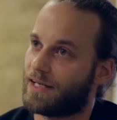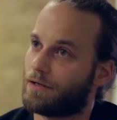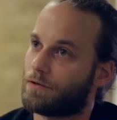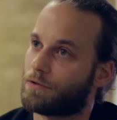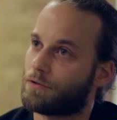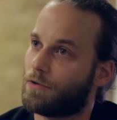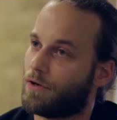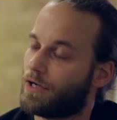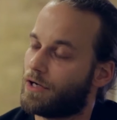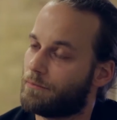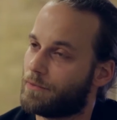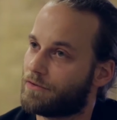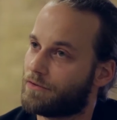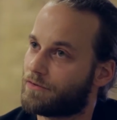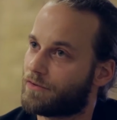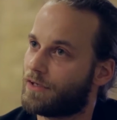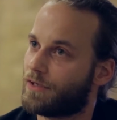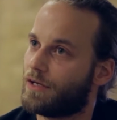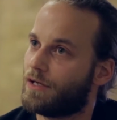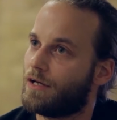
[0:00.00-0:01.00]
their requirement.
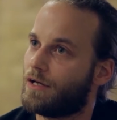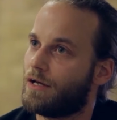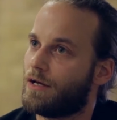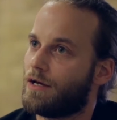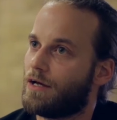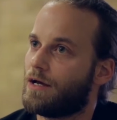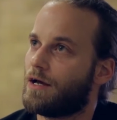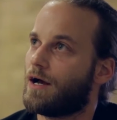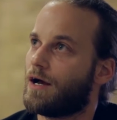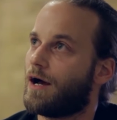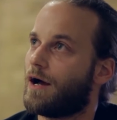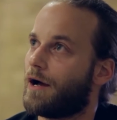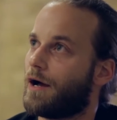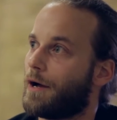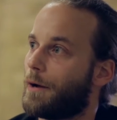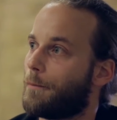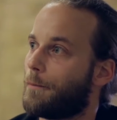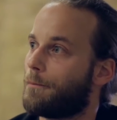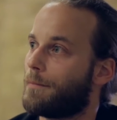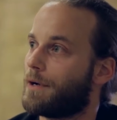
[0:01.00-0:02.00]

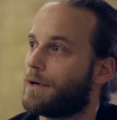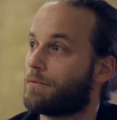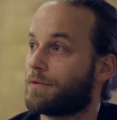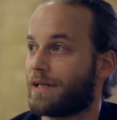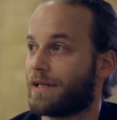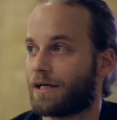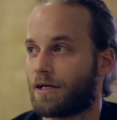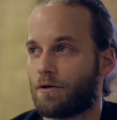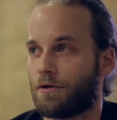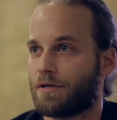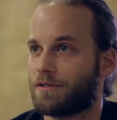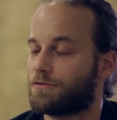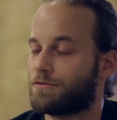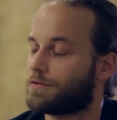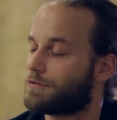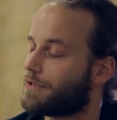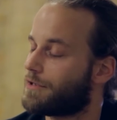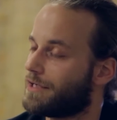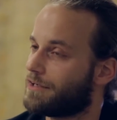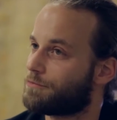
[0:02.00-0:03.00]
And we then go into a
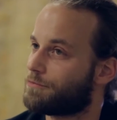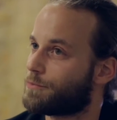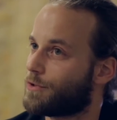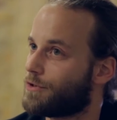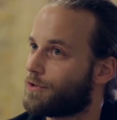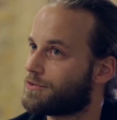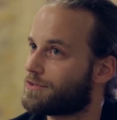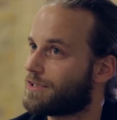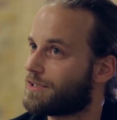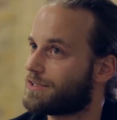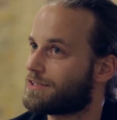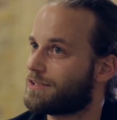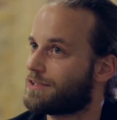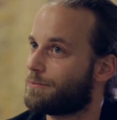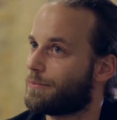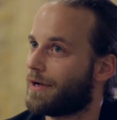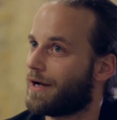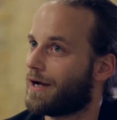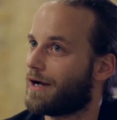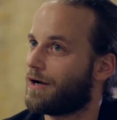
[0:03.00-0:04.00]
creative process
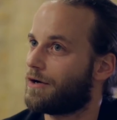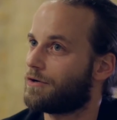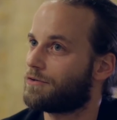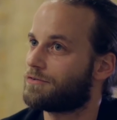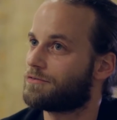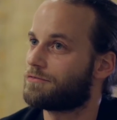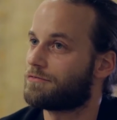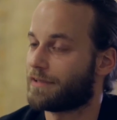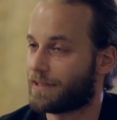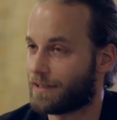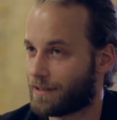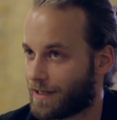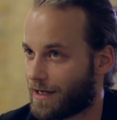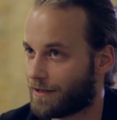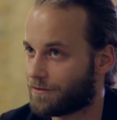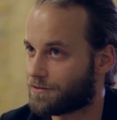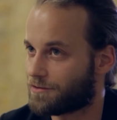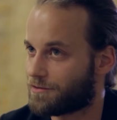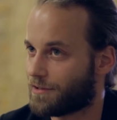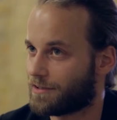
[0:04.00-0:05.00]
about figuring
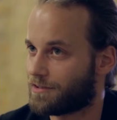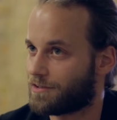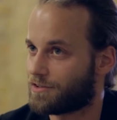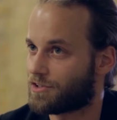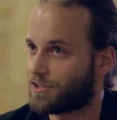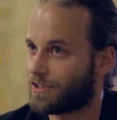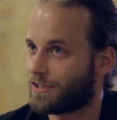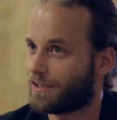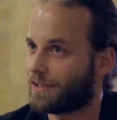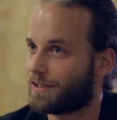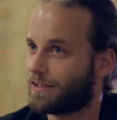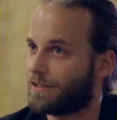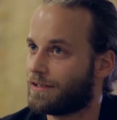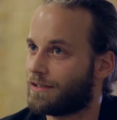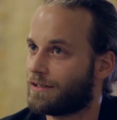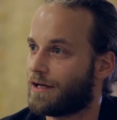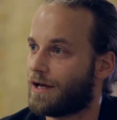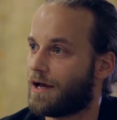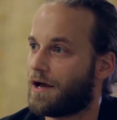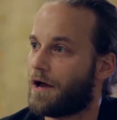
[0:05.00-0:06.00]
out the
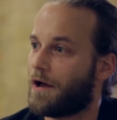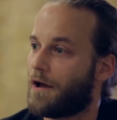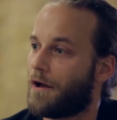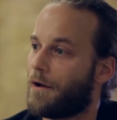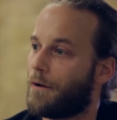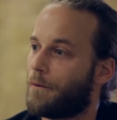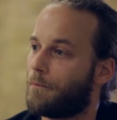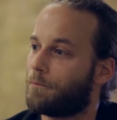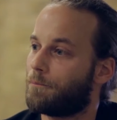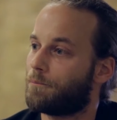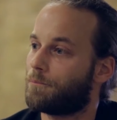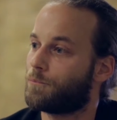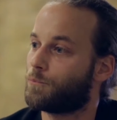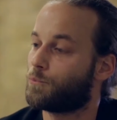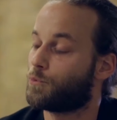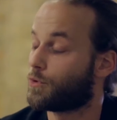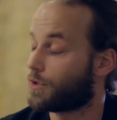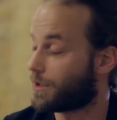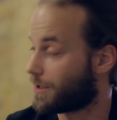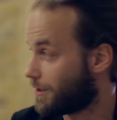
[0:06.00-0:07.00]
strategy,
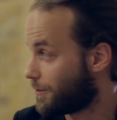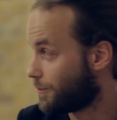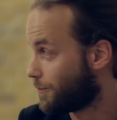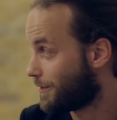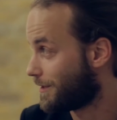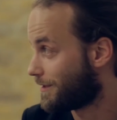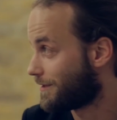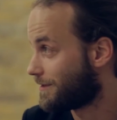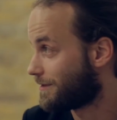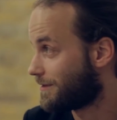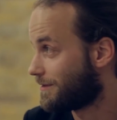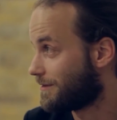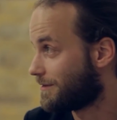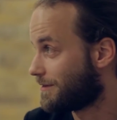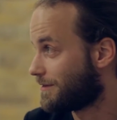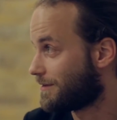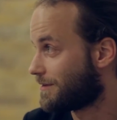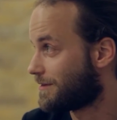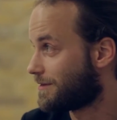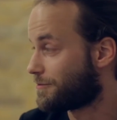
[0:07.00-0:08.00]
working with
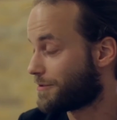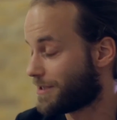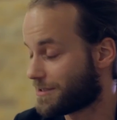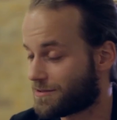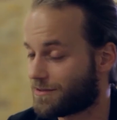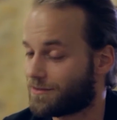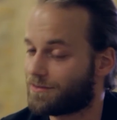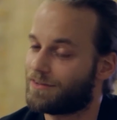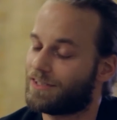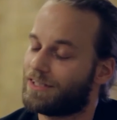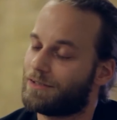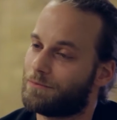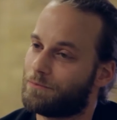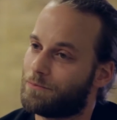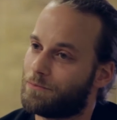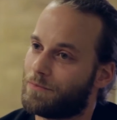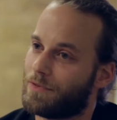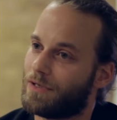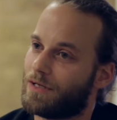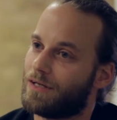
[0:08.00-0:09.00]
the rest of the
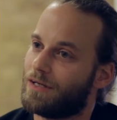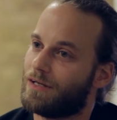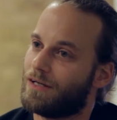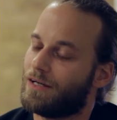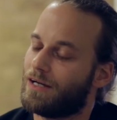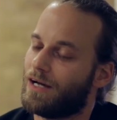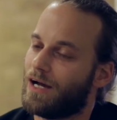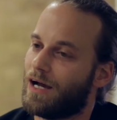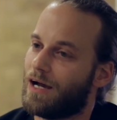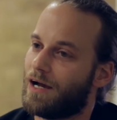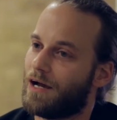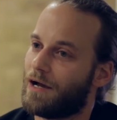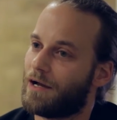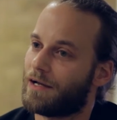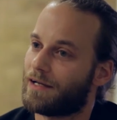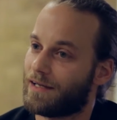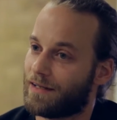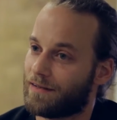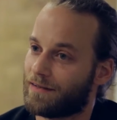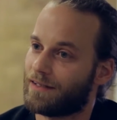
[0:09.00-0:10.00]
team.
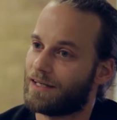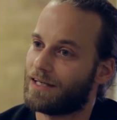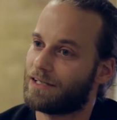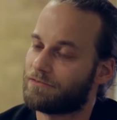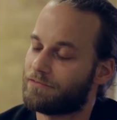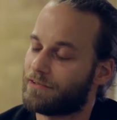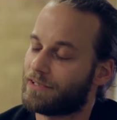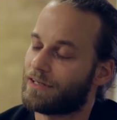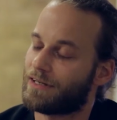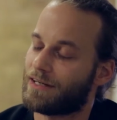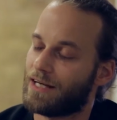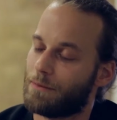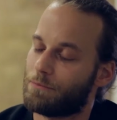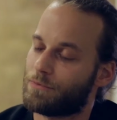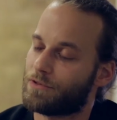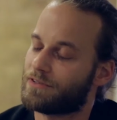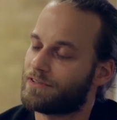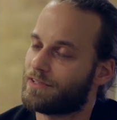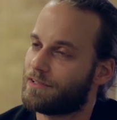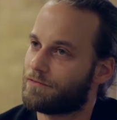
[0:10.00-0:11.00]
Again, there it's very
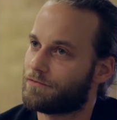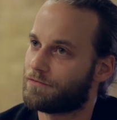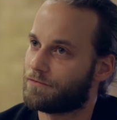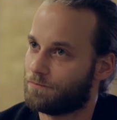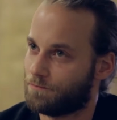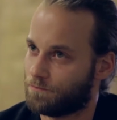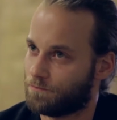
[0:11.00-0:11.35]
collaborative.